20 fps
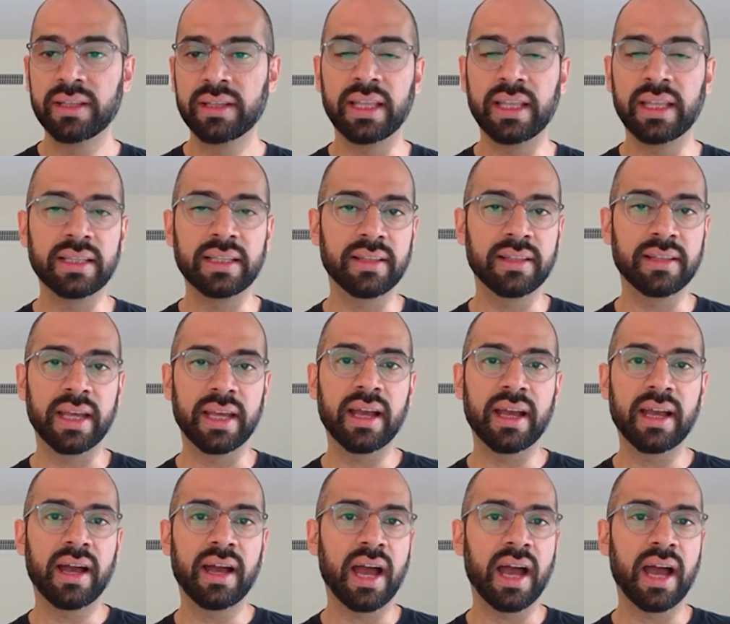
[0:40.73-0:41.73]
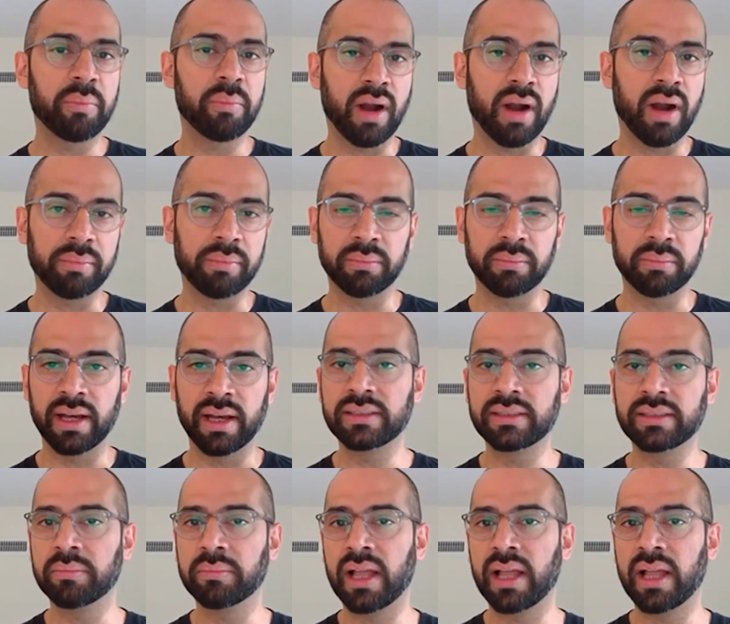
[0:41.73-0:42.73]
things like
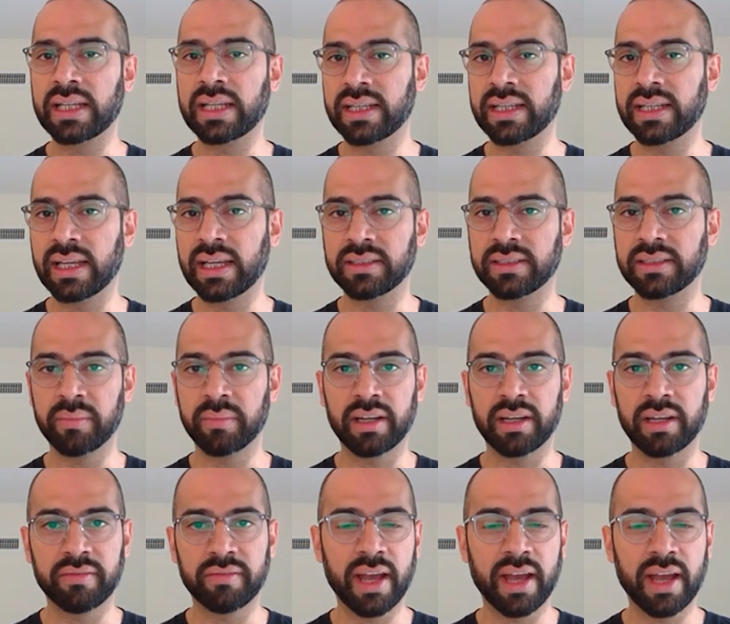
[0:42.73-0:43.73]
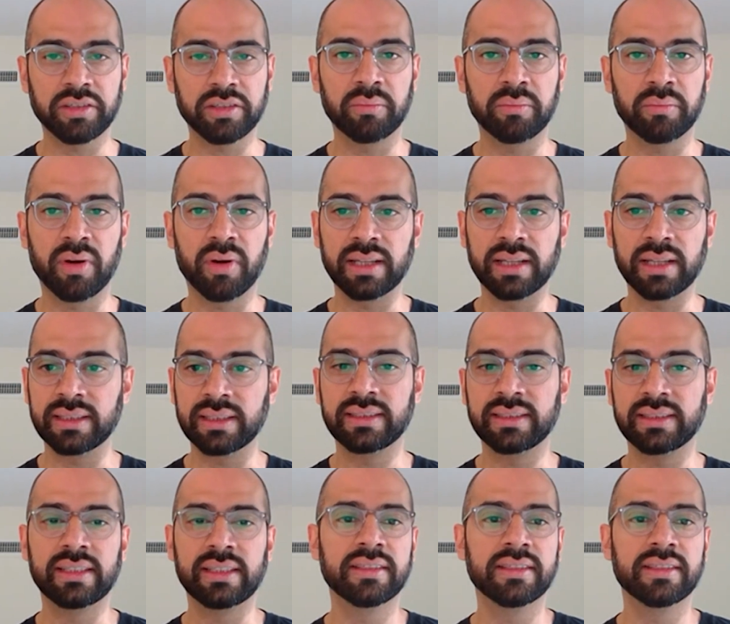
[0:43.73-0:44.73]
hyper-optimized supply chains and manufacturing
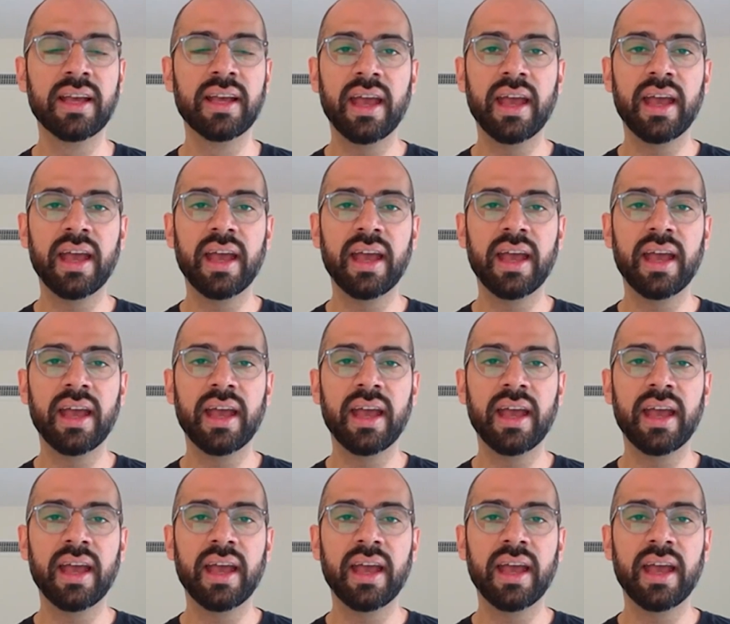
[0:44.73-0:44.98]
processes